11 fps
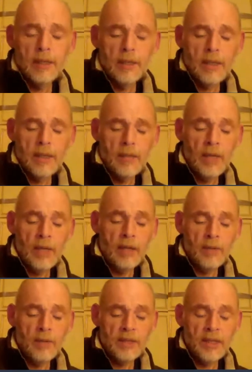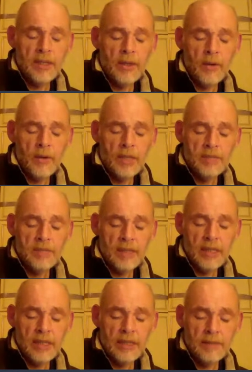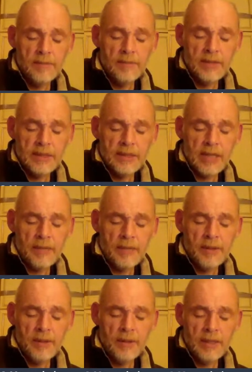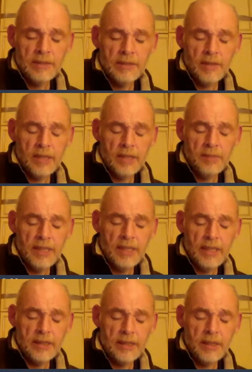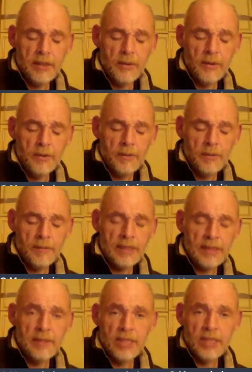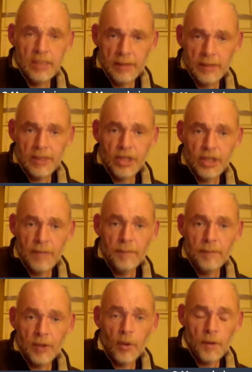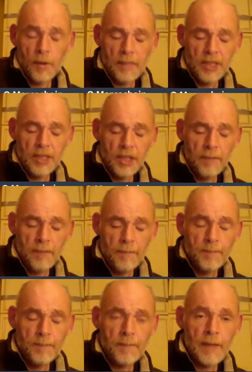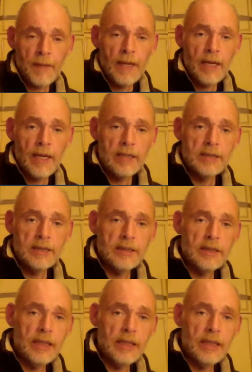well, what do they know ultimately, Simon? Is ultimately, do they know, as I mentioned about the ship, the court being a ship, it's